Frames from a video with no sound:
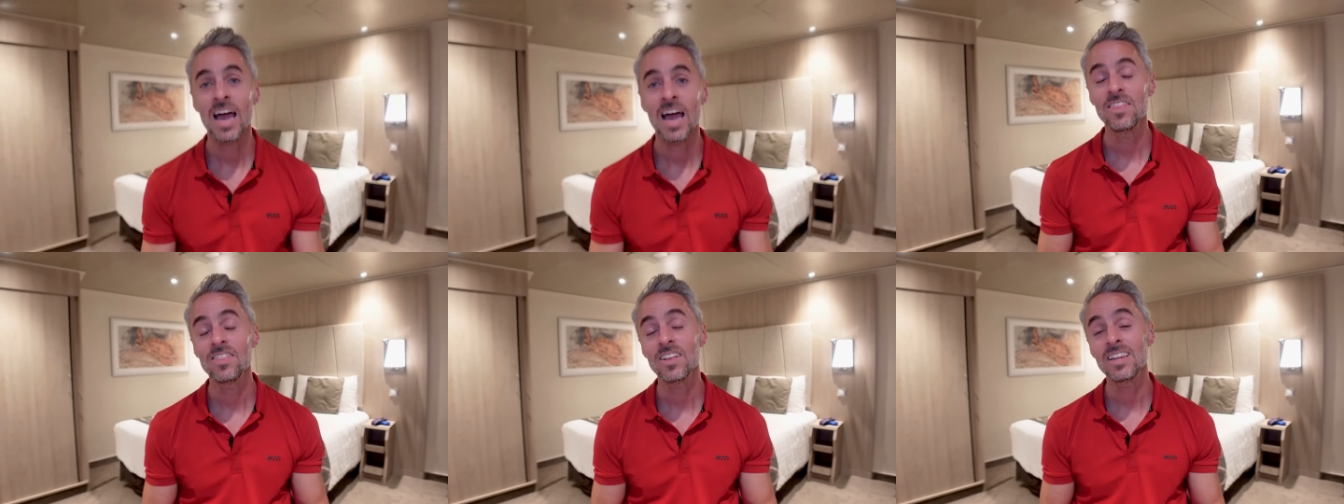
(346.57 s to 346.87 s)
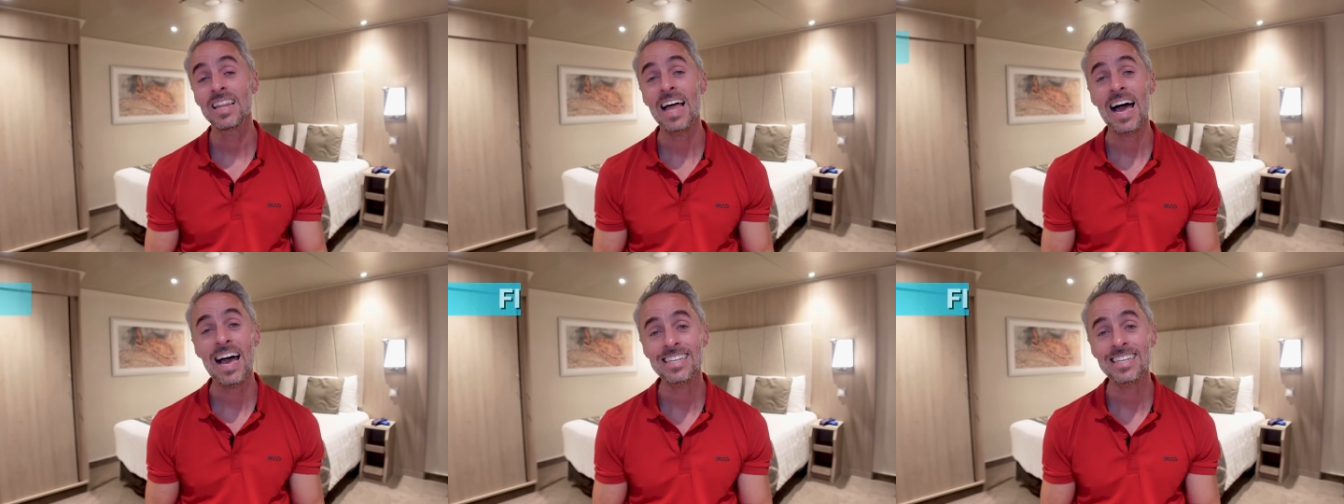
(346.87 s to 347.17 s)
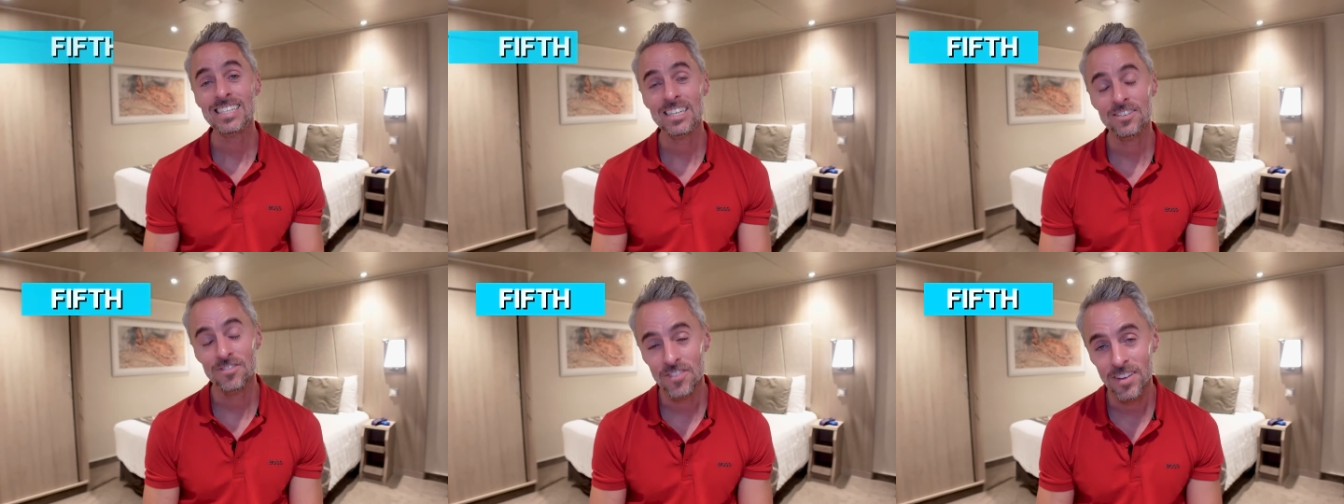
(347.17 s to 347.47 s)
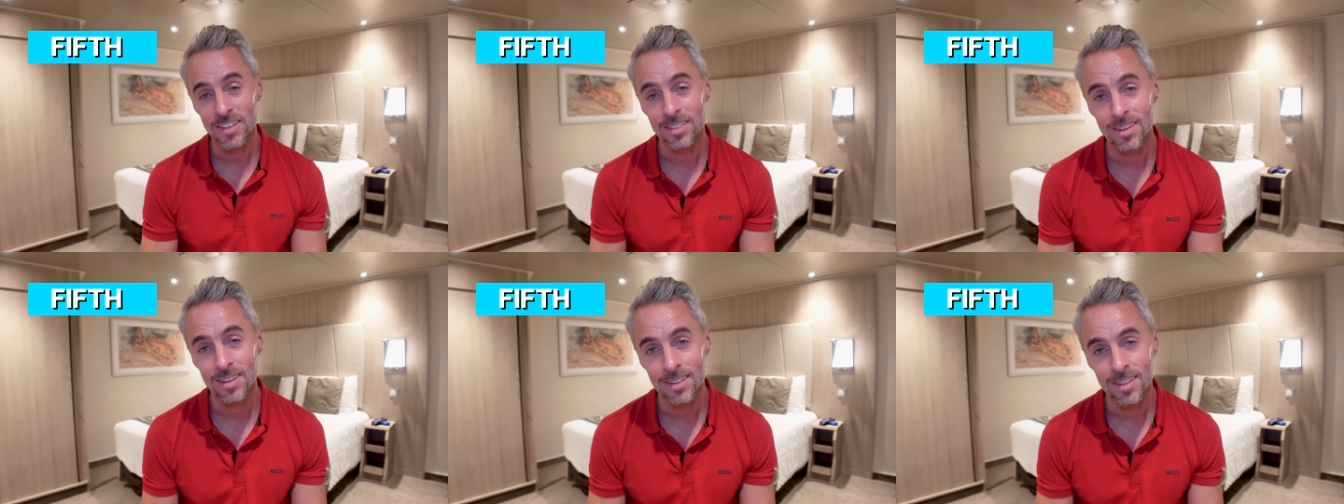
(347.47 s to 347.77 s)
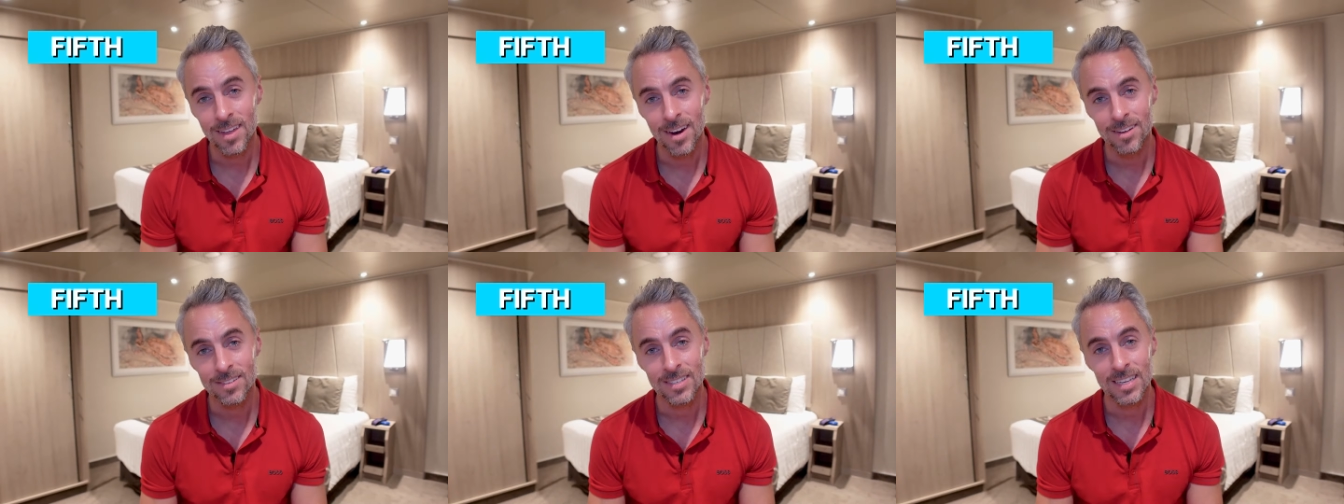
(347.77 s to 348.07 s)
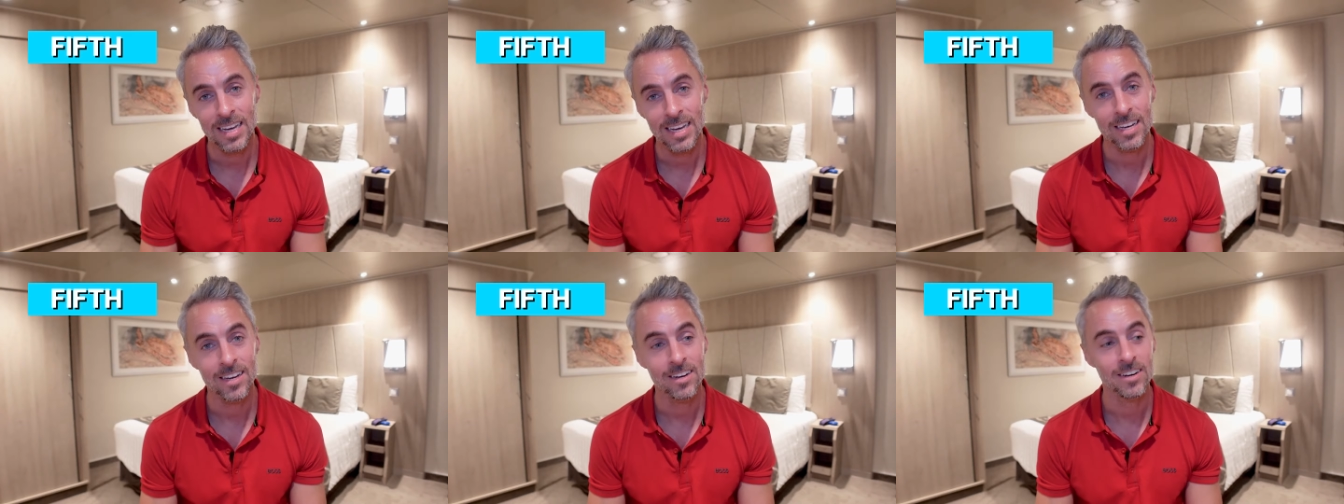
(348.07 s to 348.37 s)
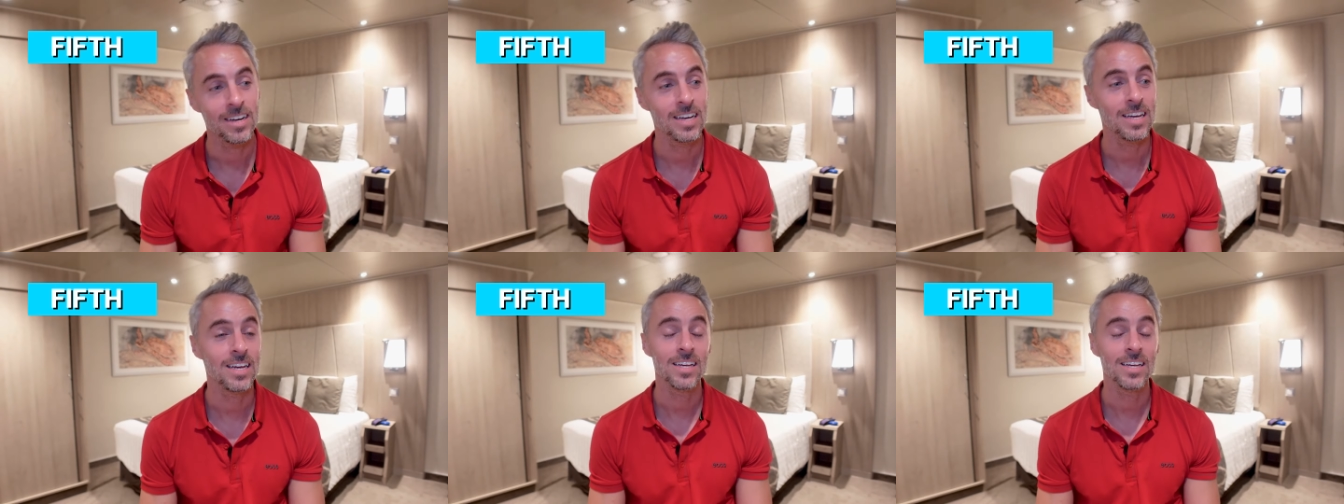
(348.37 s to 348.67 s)
And the last and fifth thing that I'll say
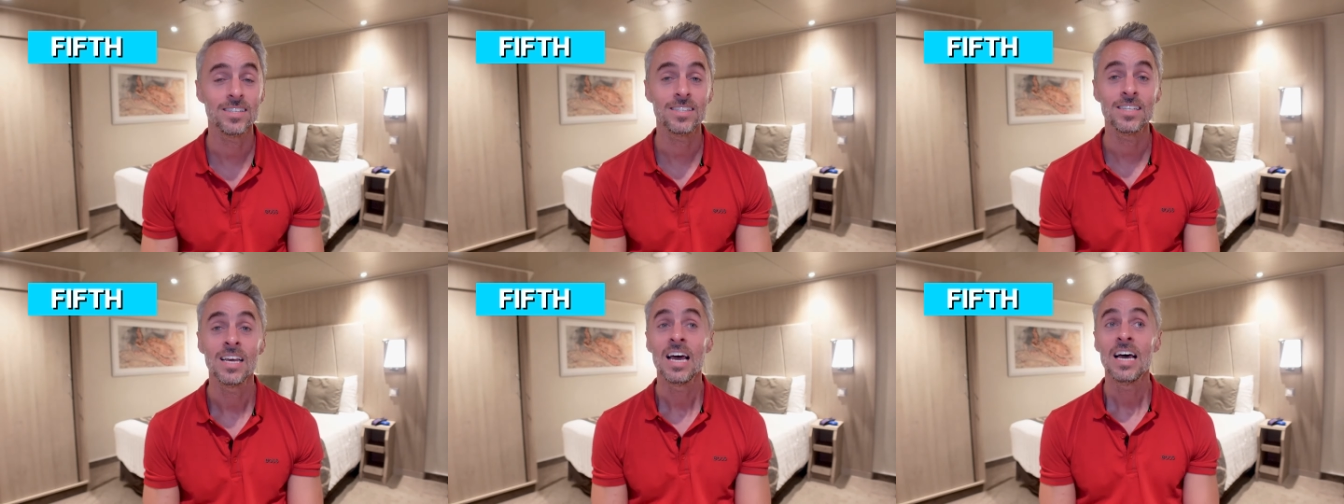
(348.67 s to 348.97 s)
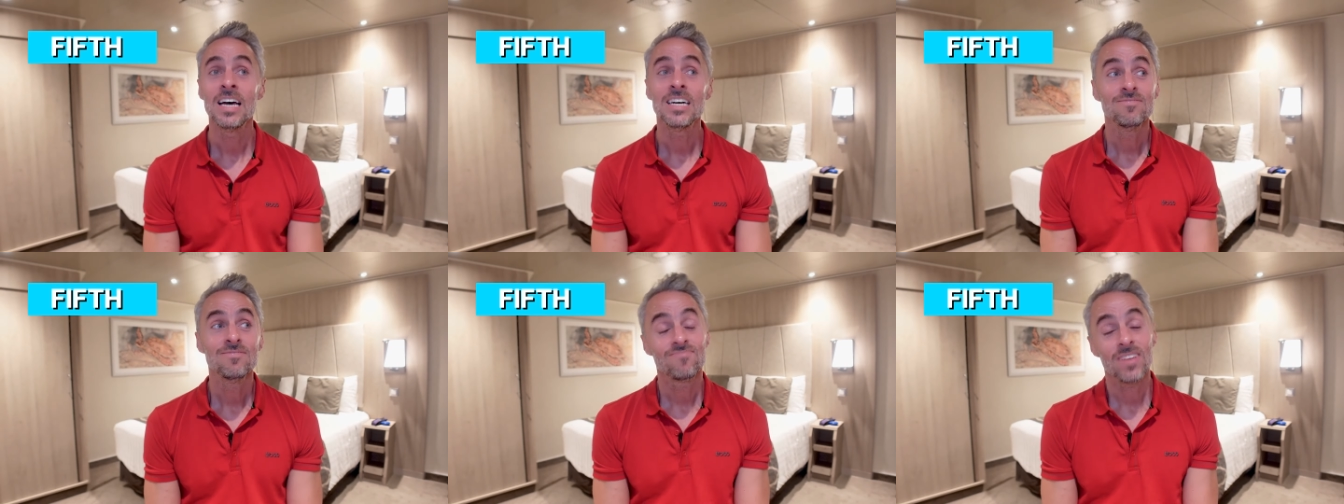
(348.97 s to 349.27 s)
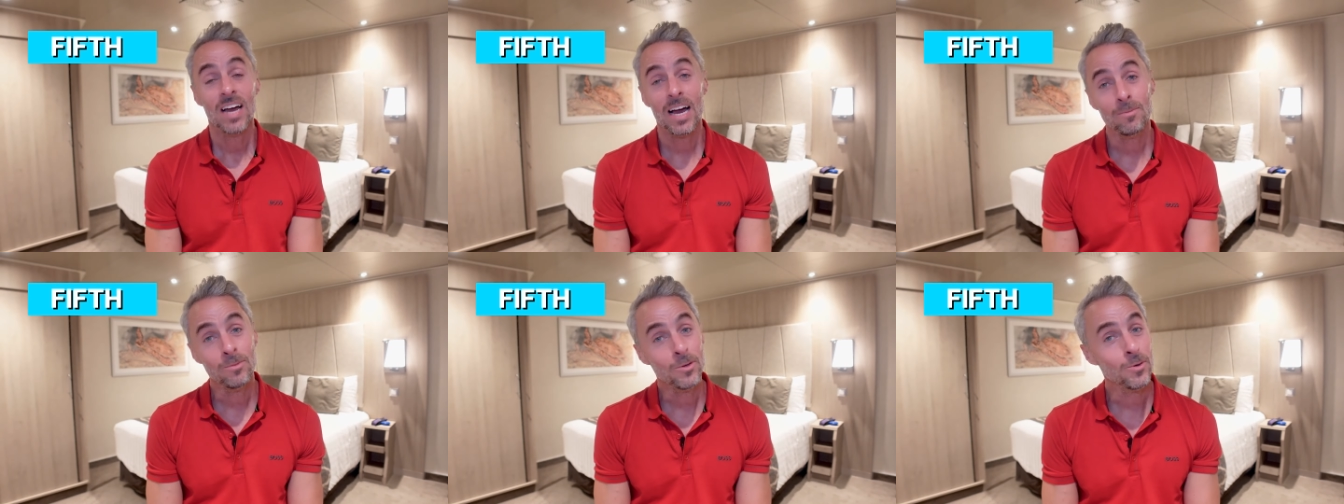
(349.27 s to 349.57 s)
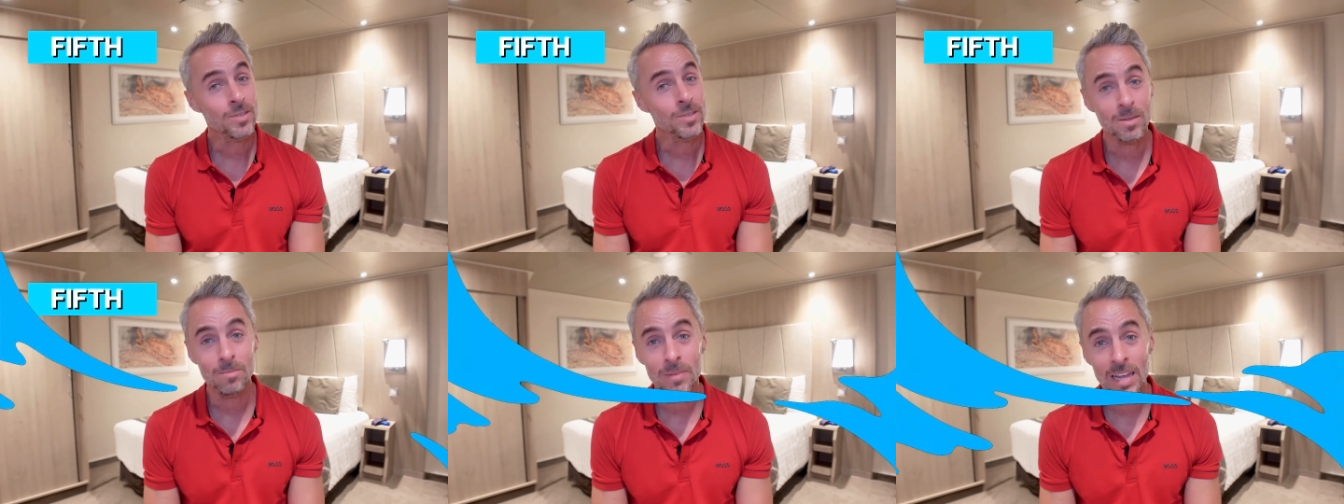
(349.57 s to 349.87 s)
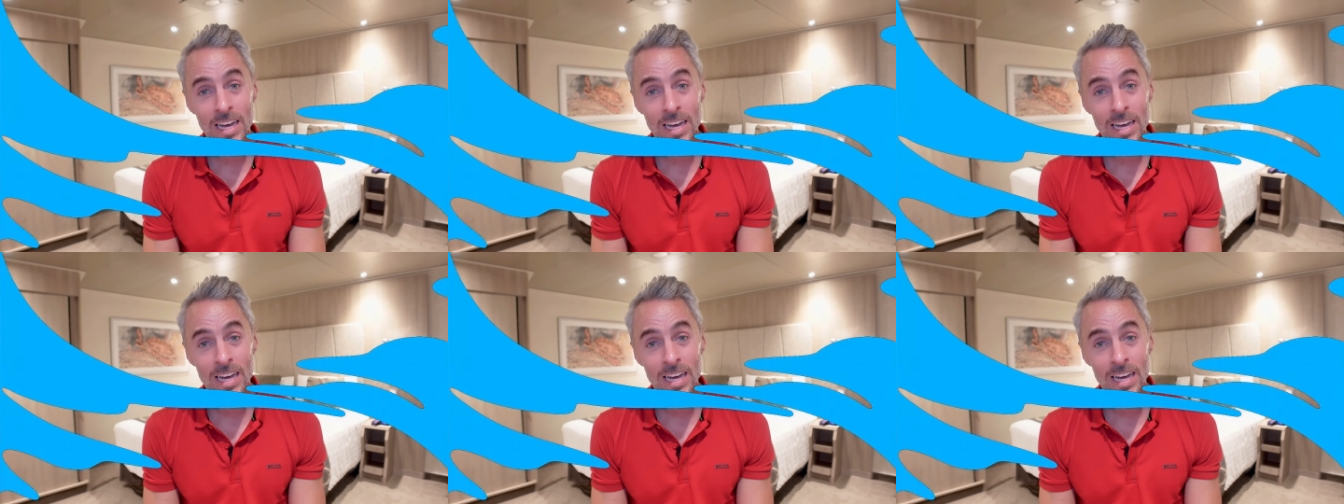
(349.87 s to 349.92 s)
here is I'm doing some